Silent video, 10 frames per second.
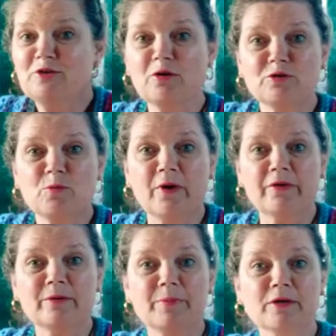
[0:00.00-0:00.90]
not
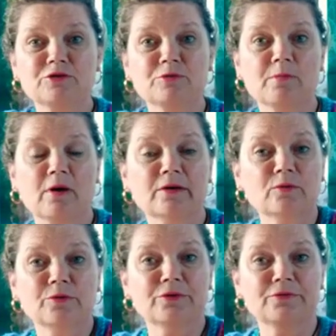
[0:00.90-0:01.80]
worry about tomorrow
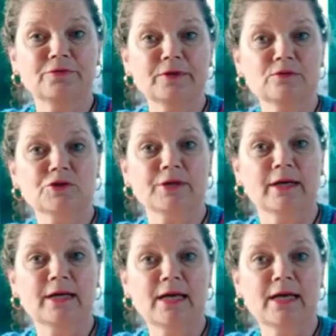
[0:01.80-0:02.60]
or the future.